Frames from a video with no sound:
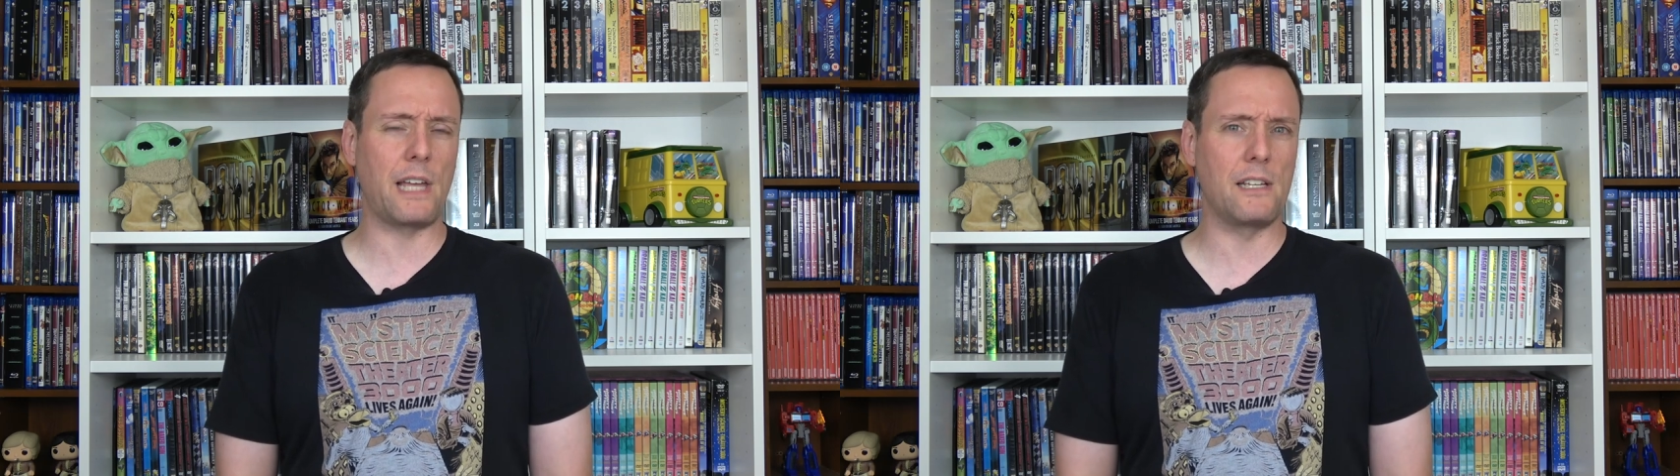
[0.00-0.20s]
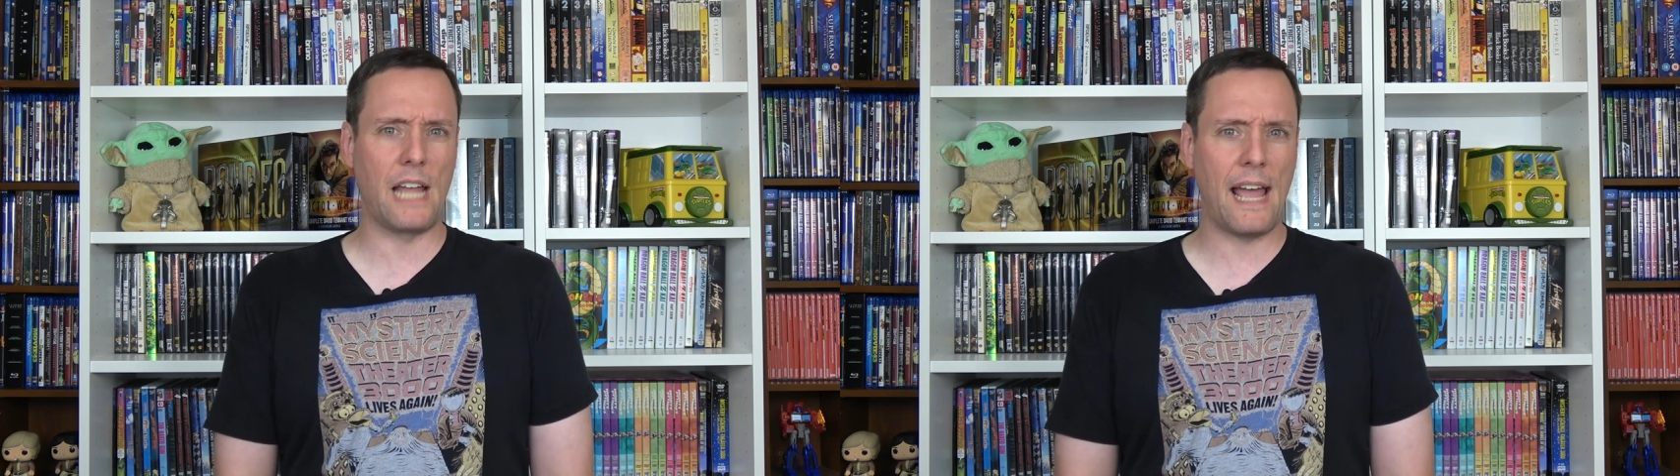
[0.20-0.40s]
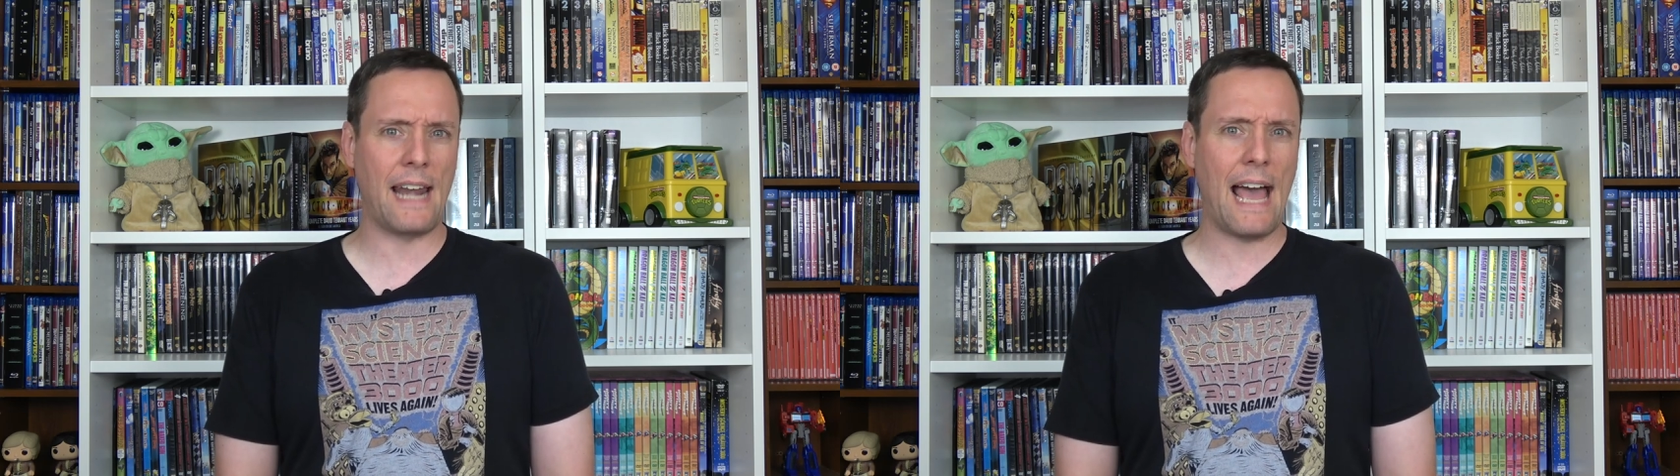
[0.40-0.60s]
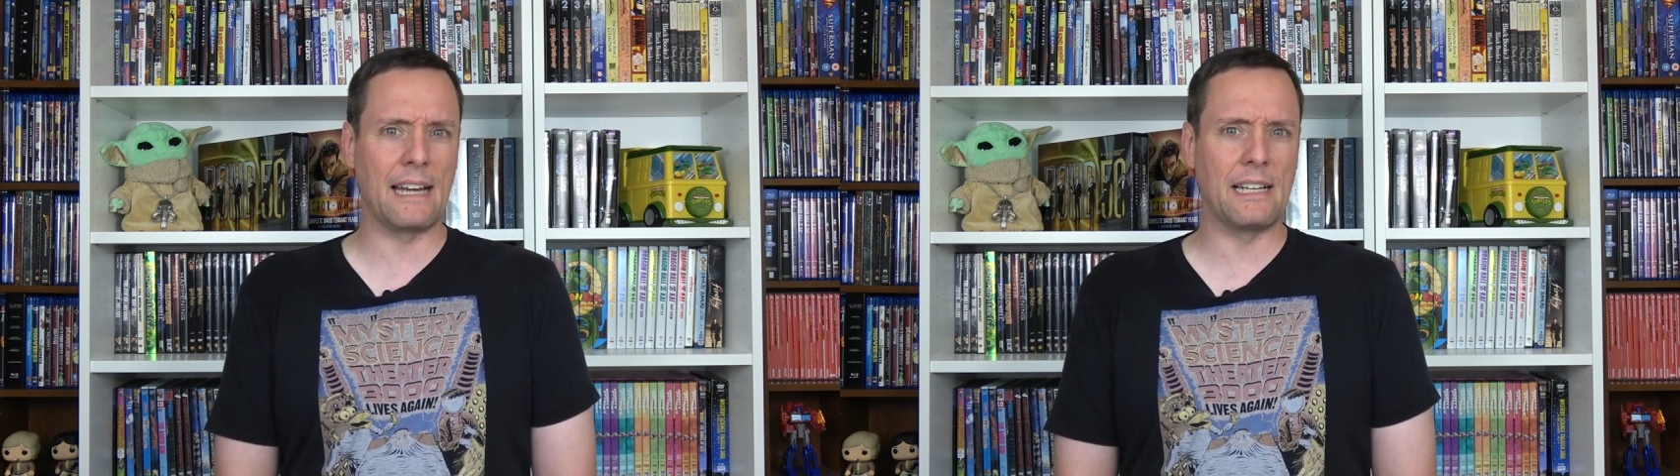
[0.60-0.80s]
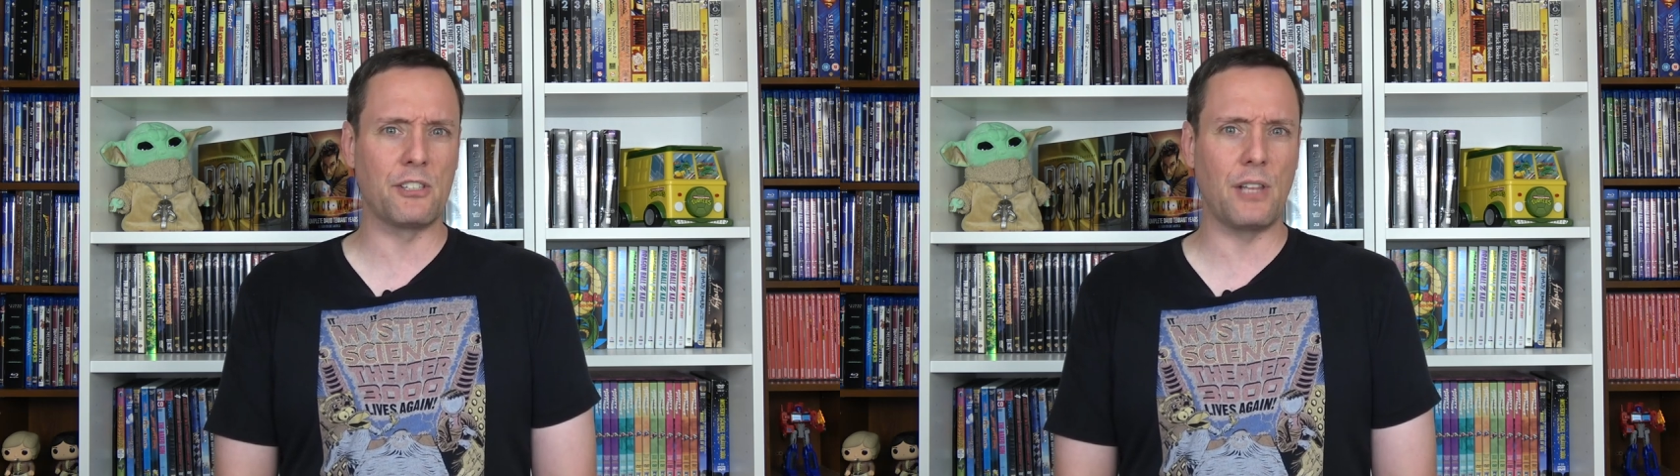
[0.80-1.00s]
that Jan had
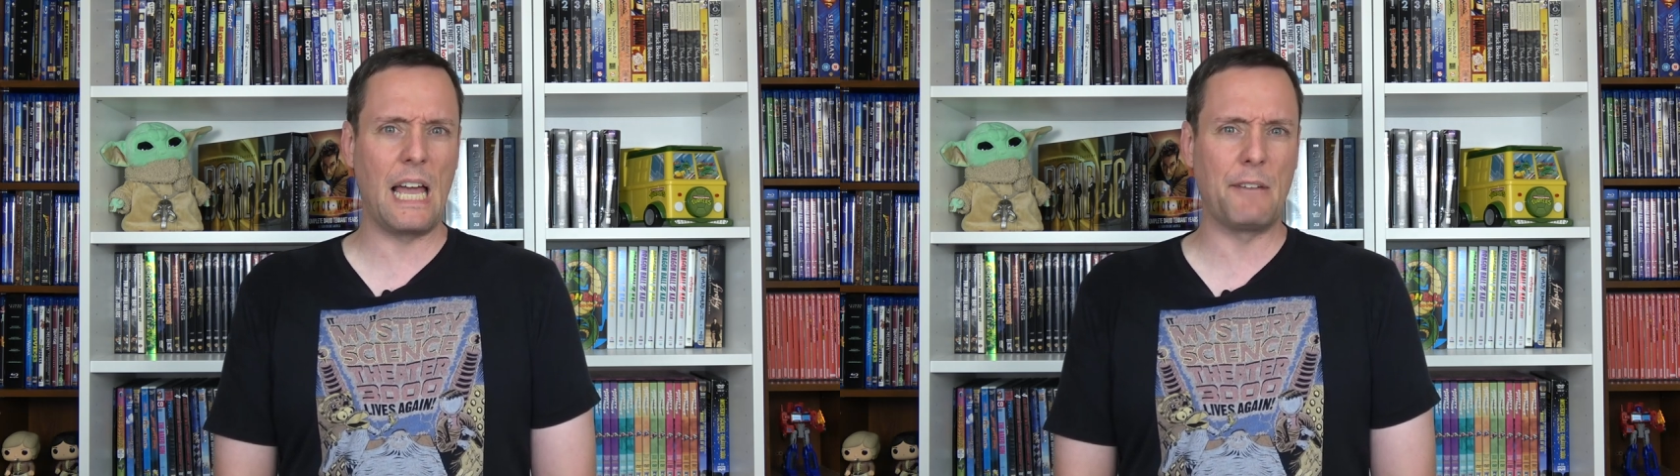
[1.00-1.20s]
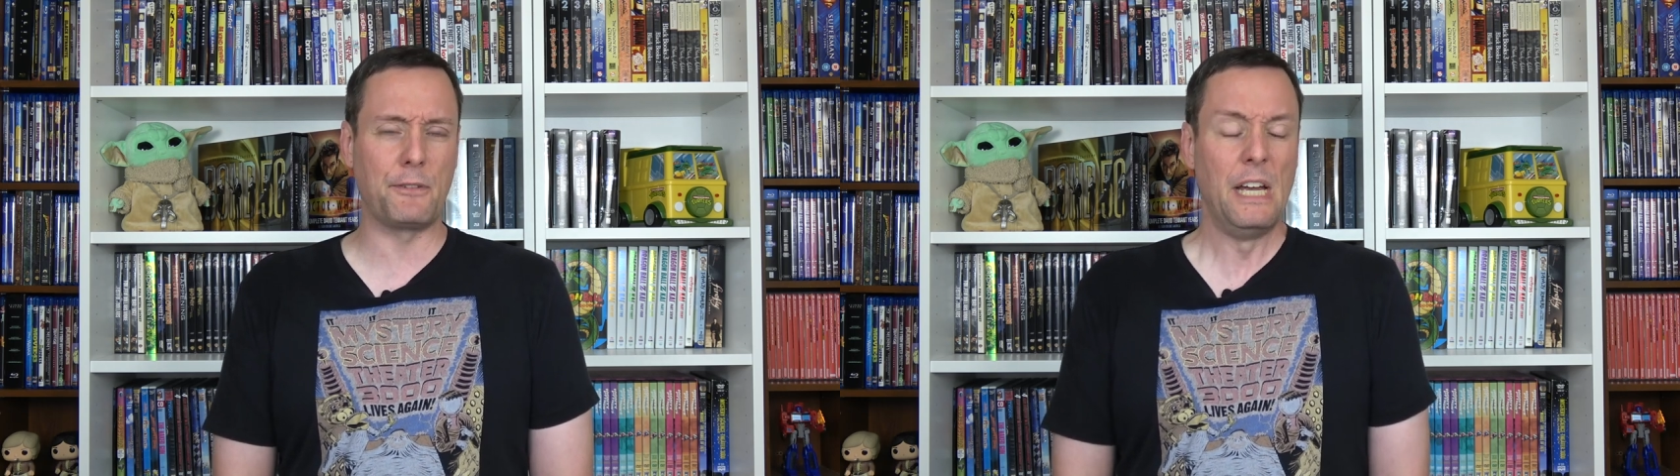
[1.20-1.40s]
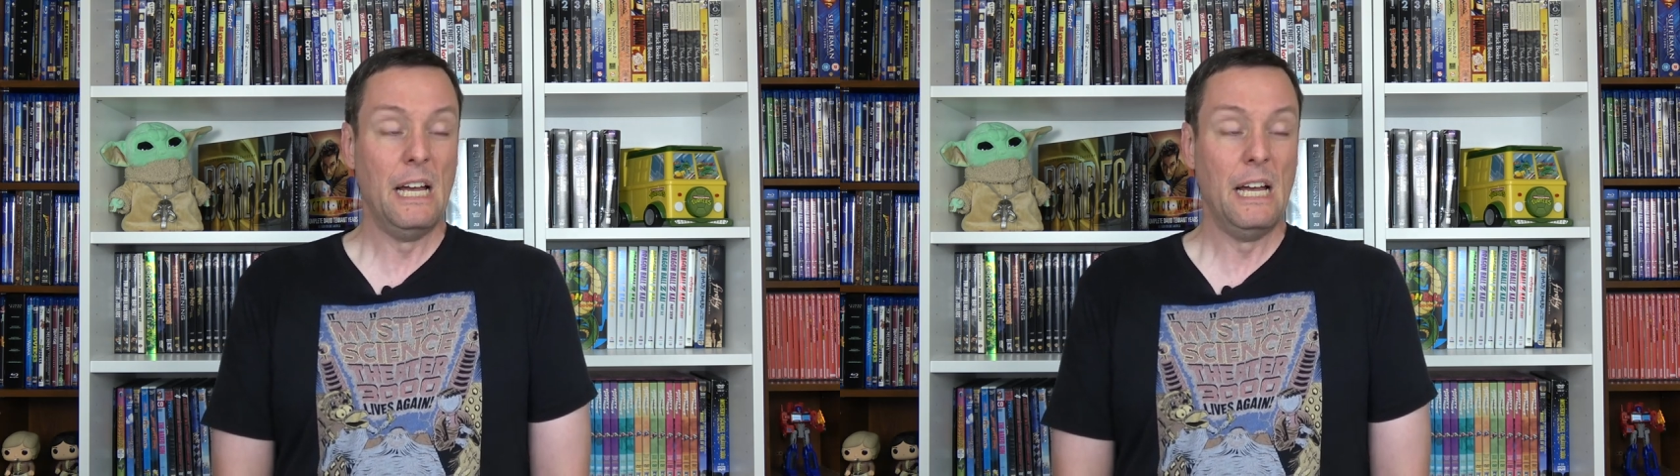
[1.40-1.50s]
in his life,